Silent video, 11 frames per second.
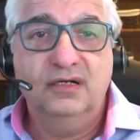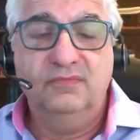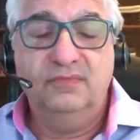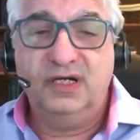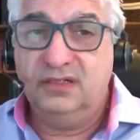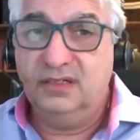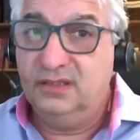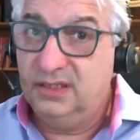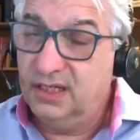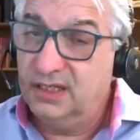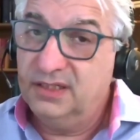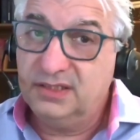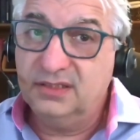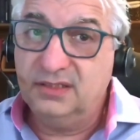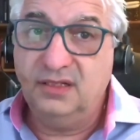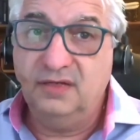and this
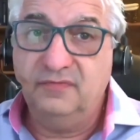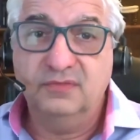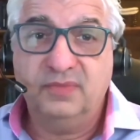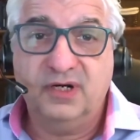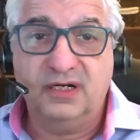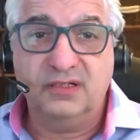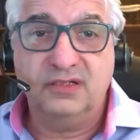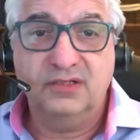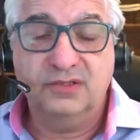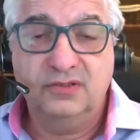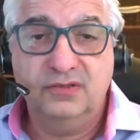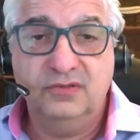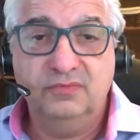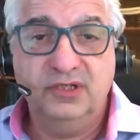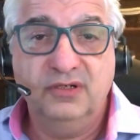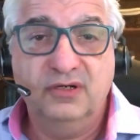is the difficult part, to
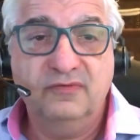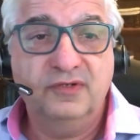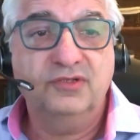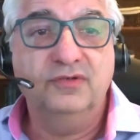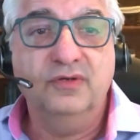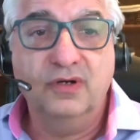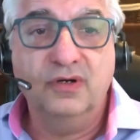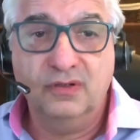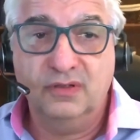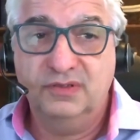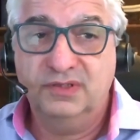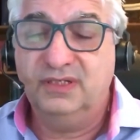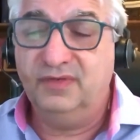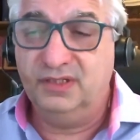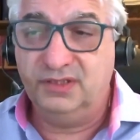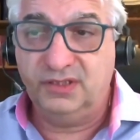be offered to all
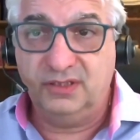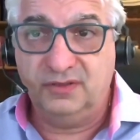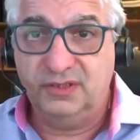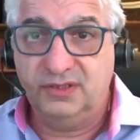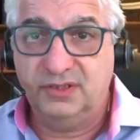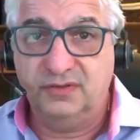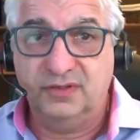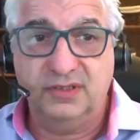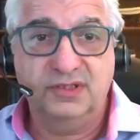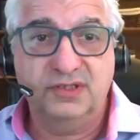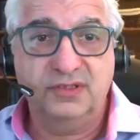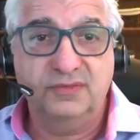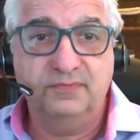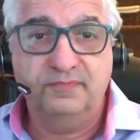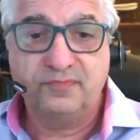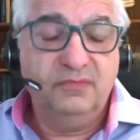civil engineering students.
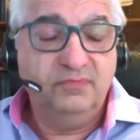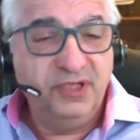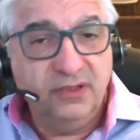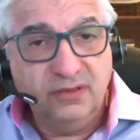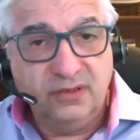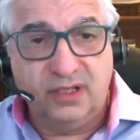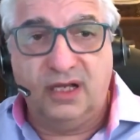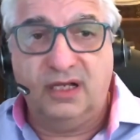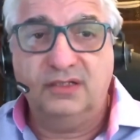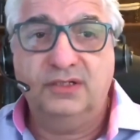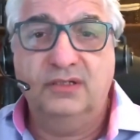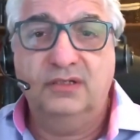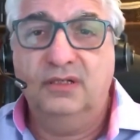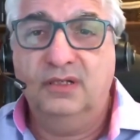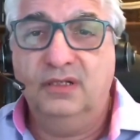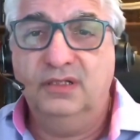Beyond that,
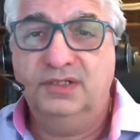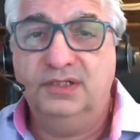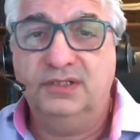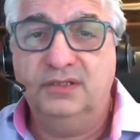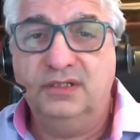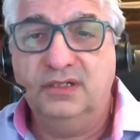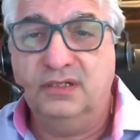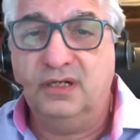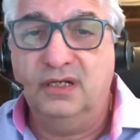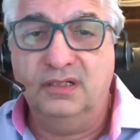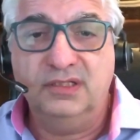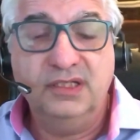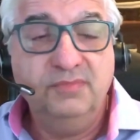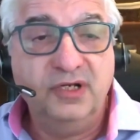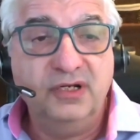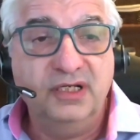this is indeed
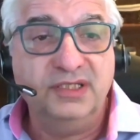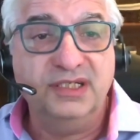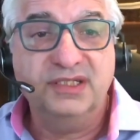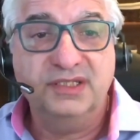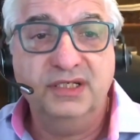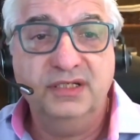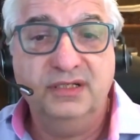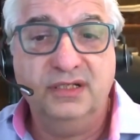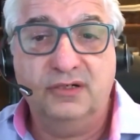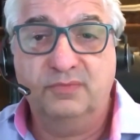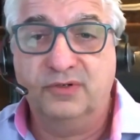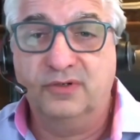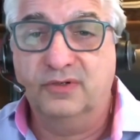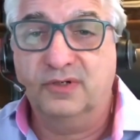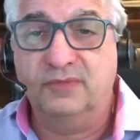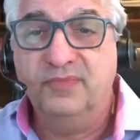typically a 16-hour
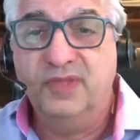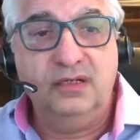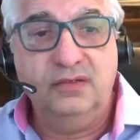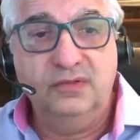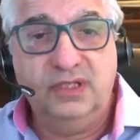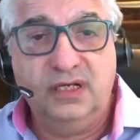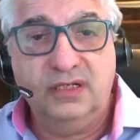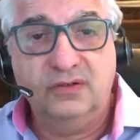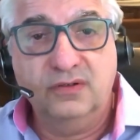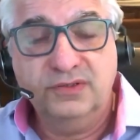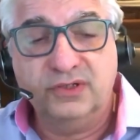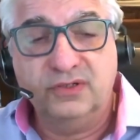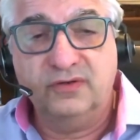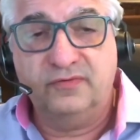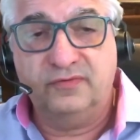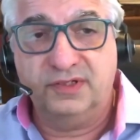program that also
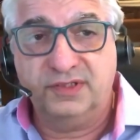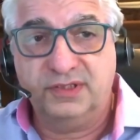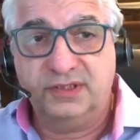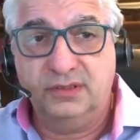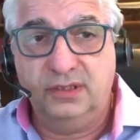offers